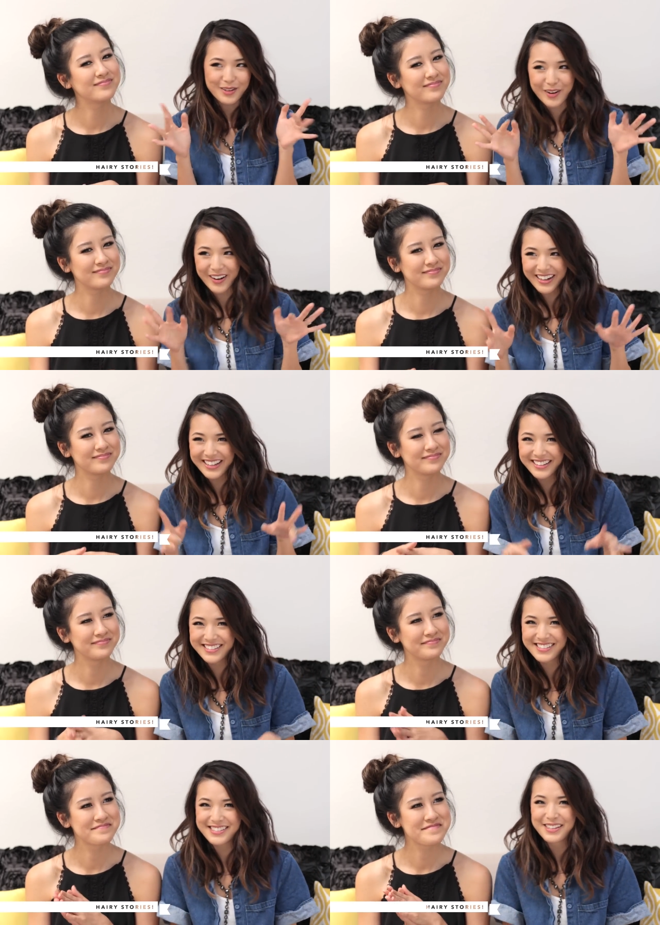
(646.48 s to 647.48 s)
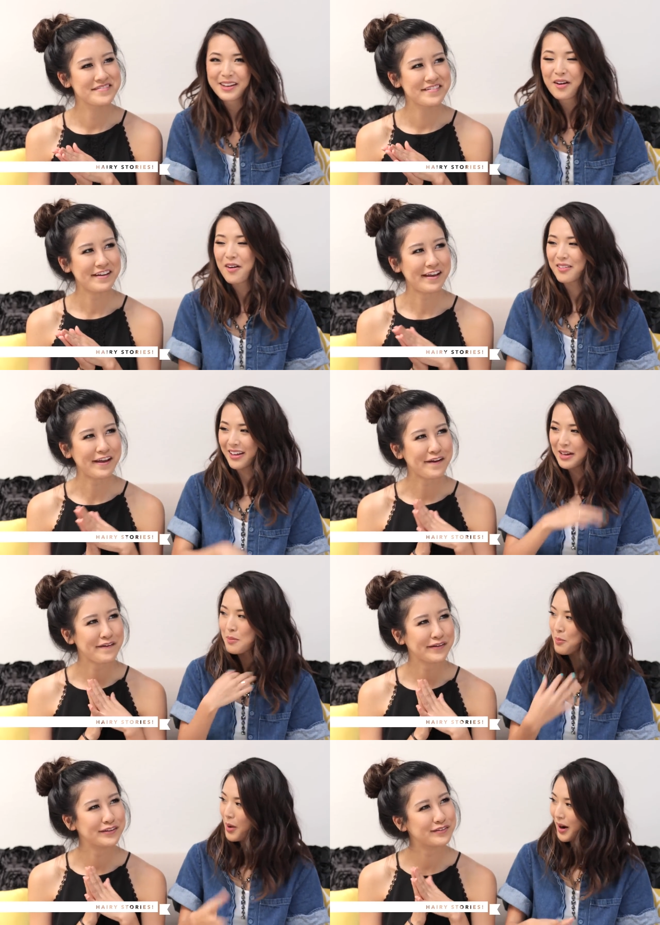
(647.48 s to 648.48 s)
Speaker 1: stories? for like
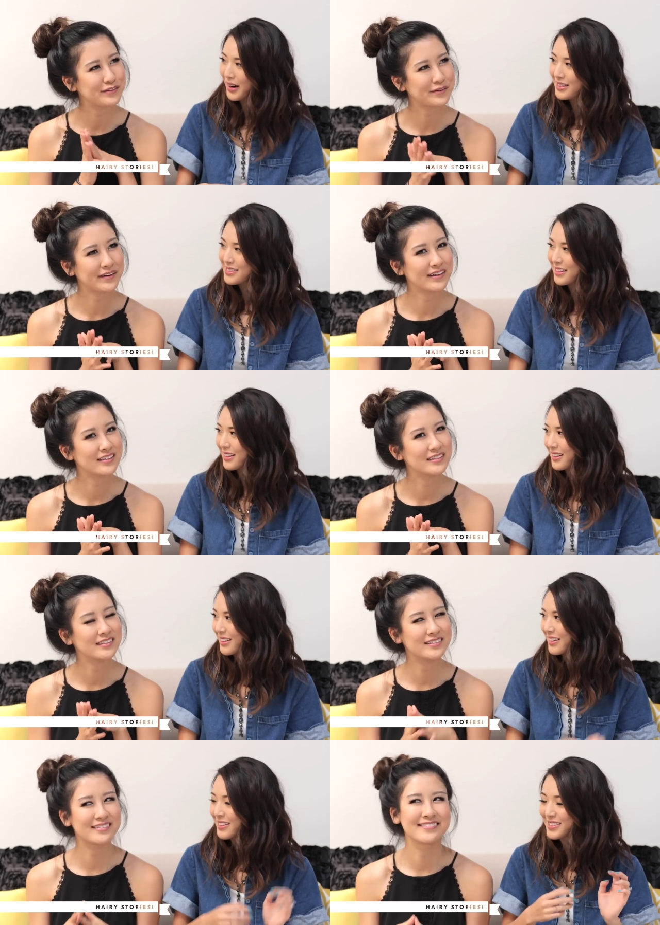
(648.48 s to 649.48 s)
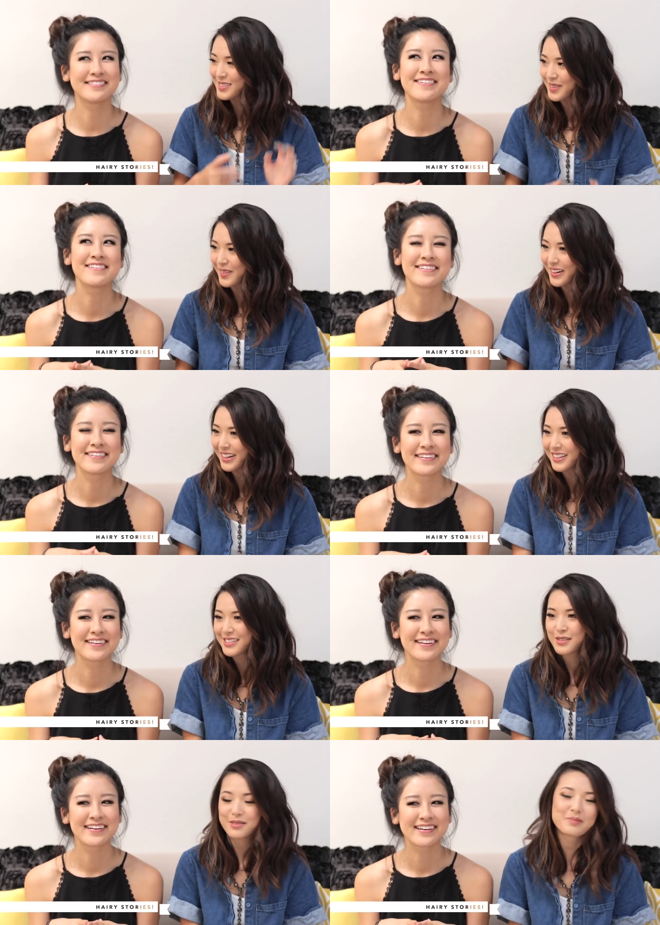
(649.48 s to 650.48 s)
embarrassing
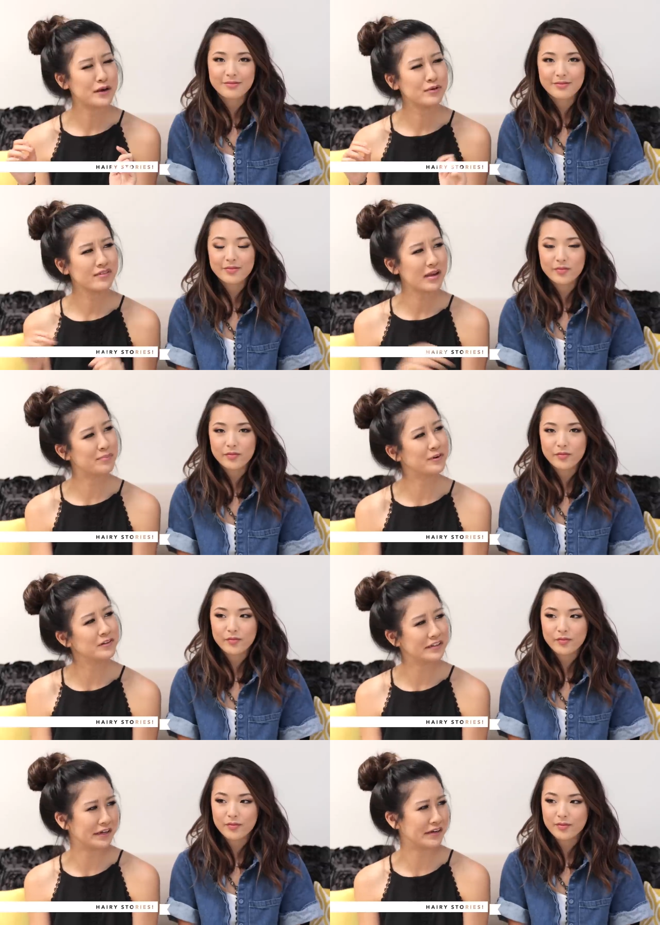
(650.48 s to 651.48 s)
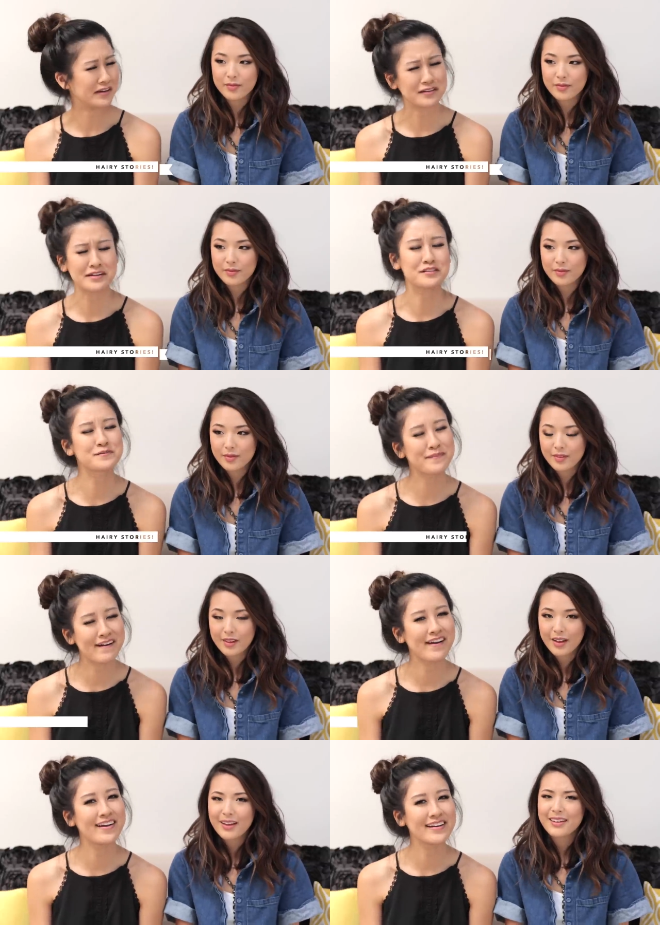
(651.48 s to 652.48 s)
stories. stories. It's almost like bullying in a sense,
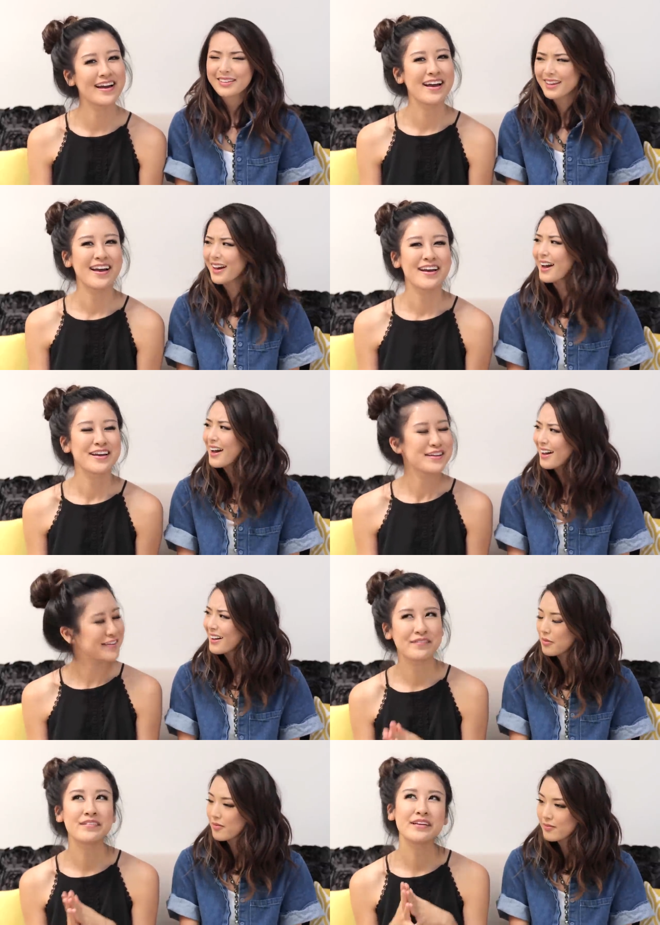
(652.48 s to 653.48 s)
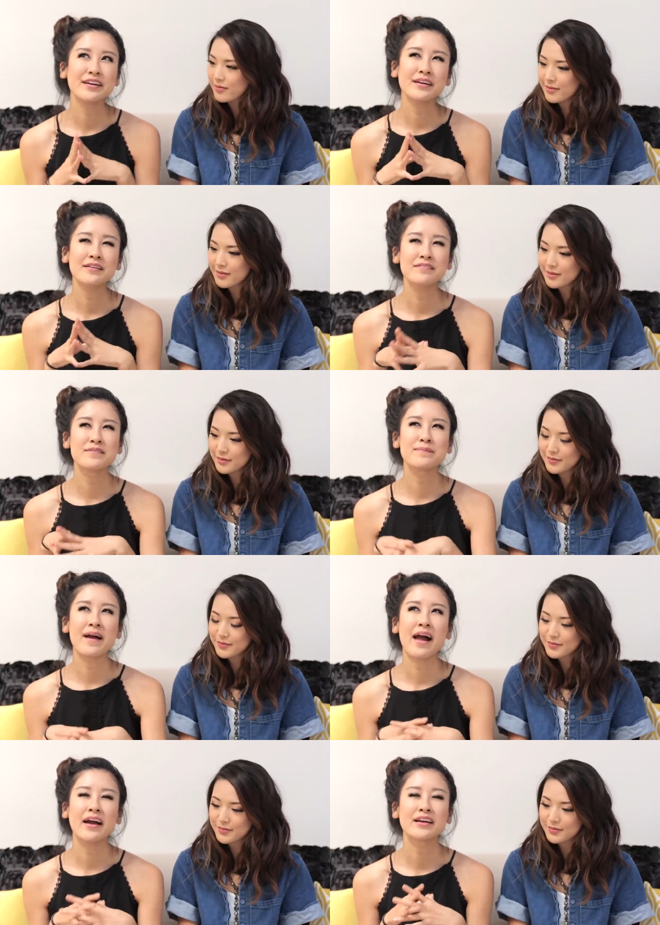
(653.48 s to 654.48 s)
but yeah. leave
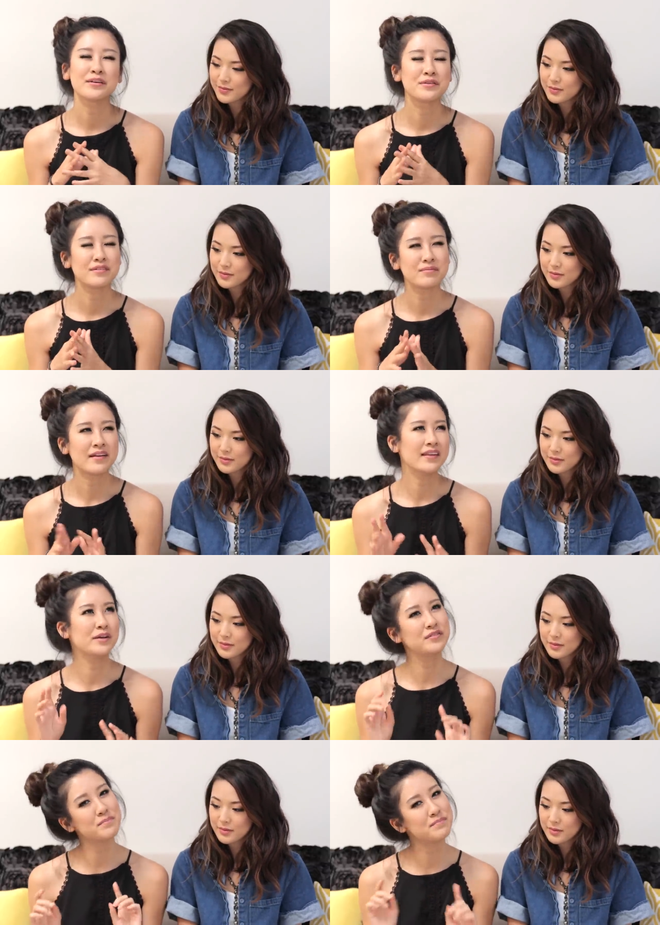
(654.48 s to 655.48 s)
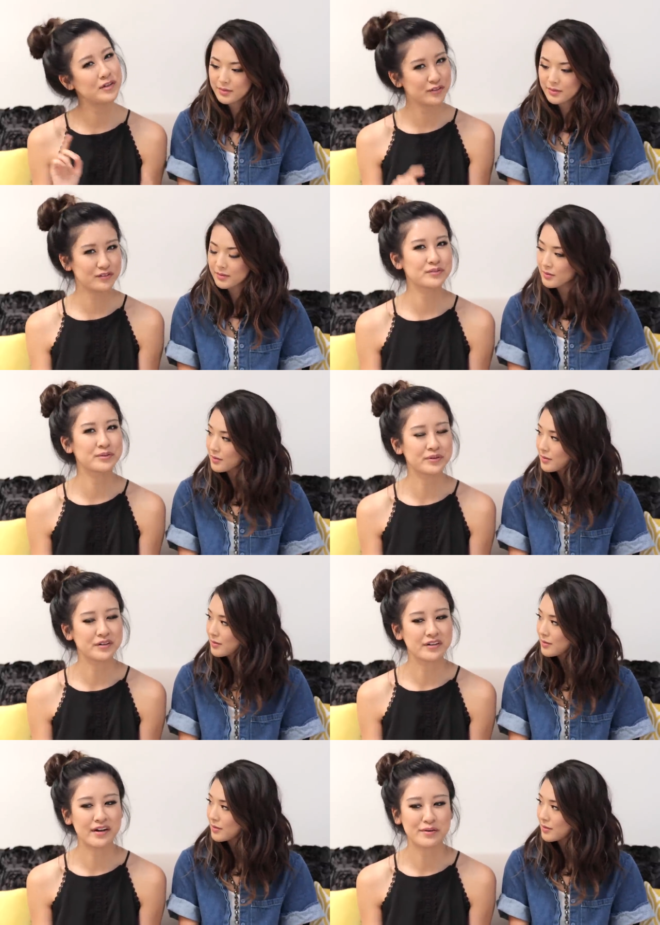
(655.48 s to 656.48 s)
back it was I think it was in middle
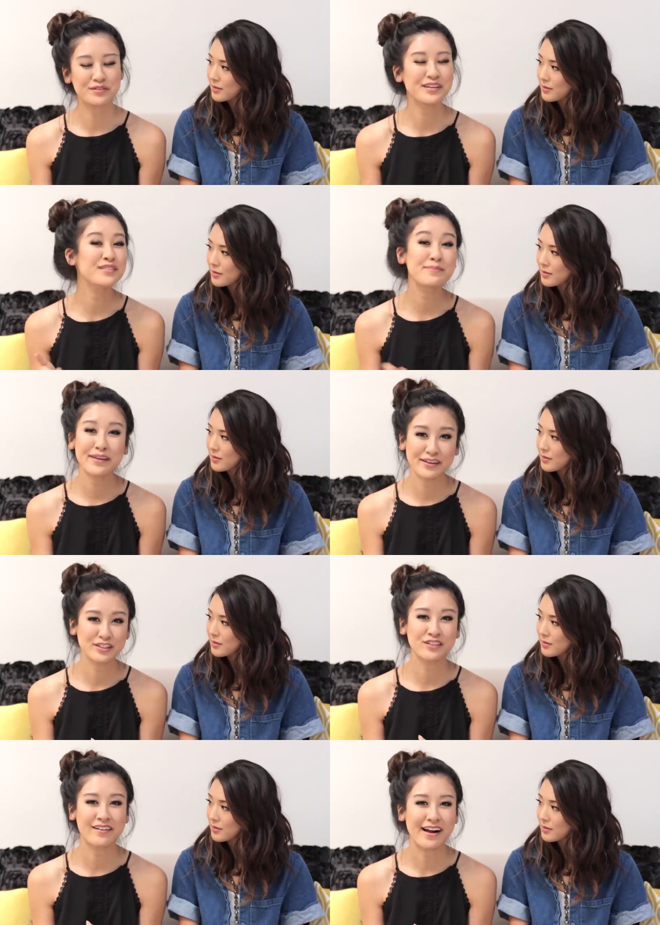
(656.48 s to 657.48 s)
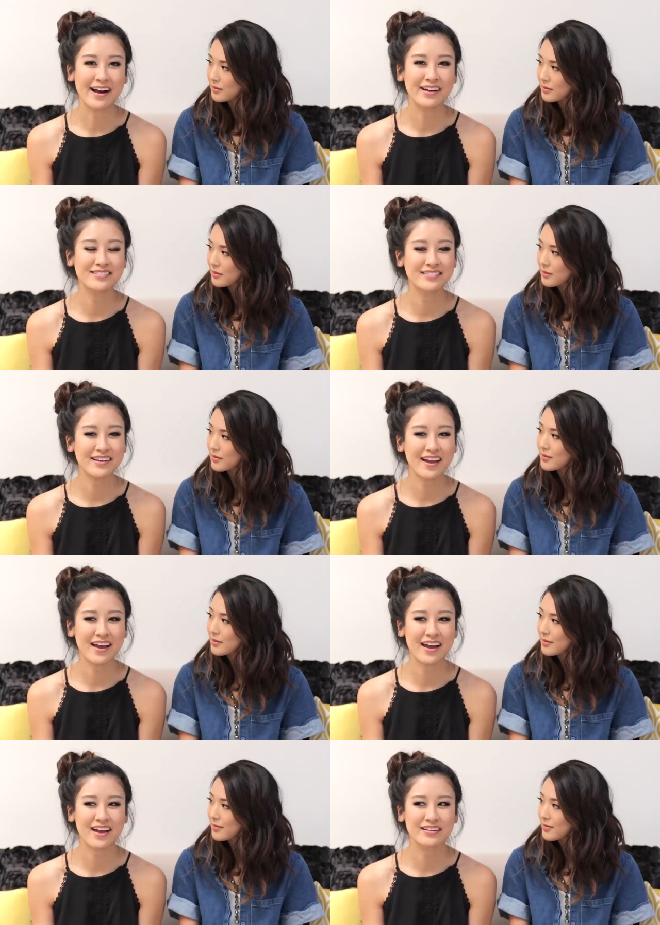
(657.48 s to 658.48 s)
school. I was in Spanish class
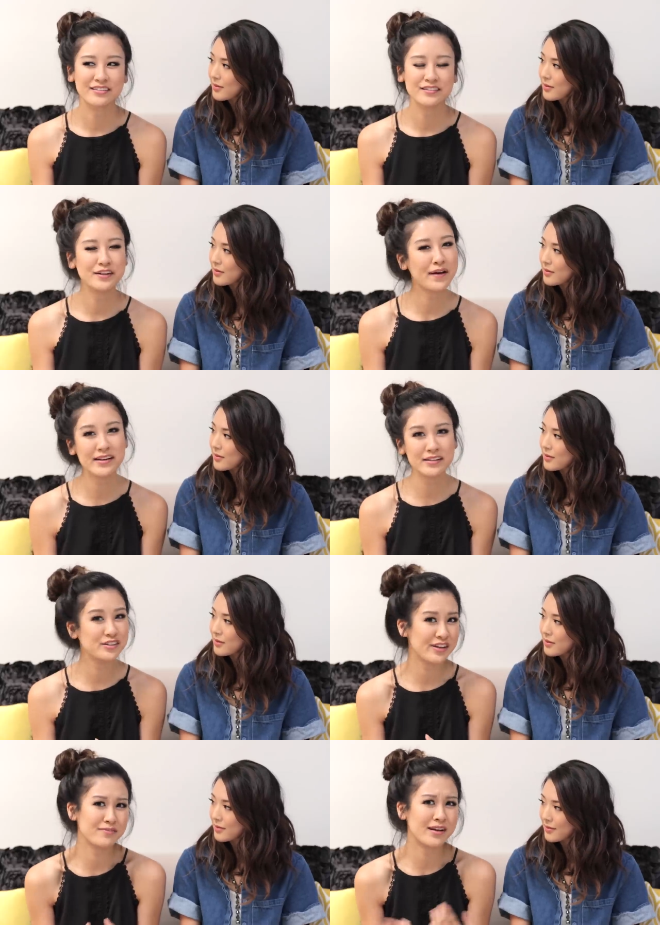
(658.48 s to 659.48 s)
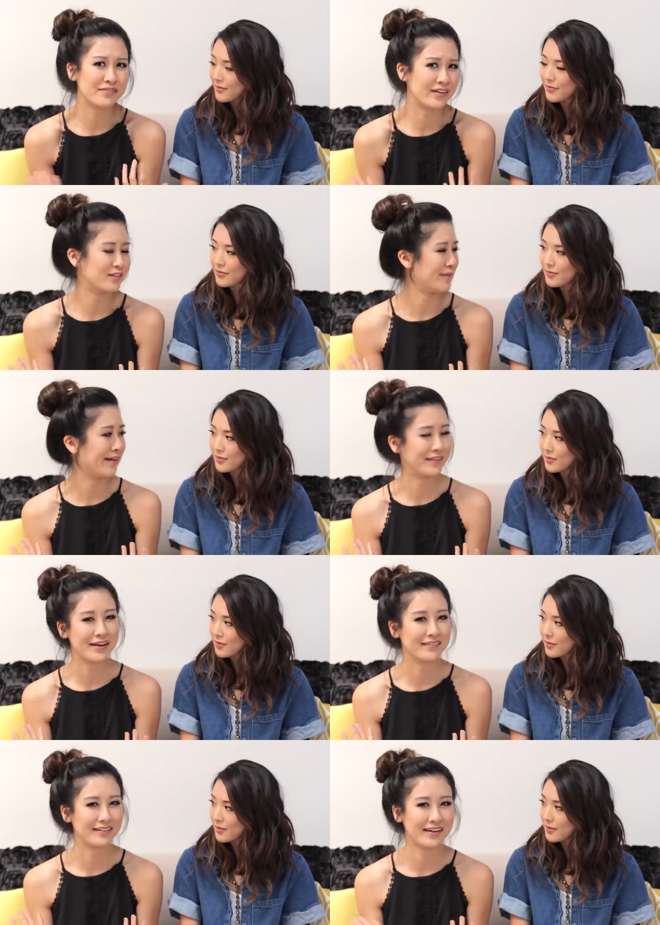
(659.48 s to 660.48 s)
and you know, I didn't shave my face back
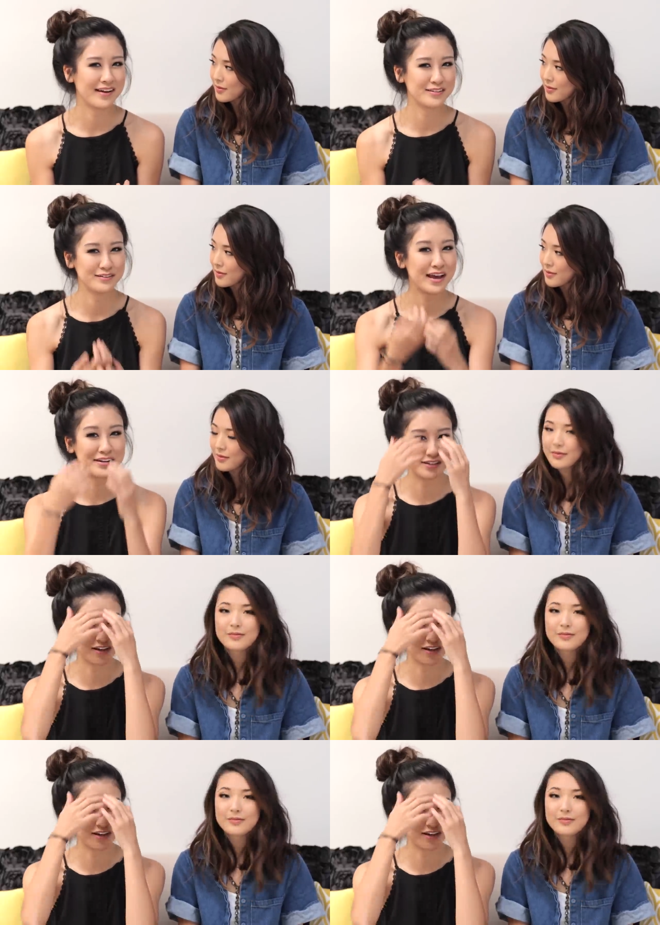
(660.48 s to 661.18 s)
then. Like I just had a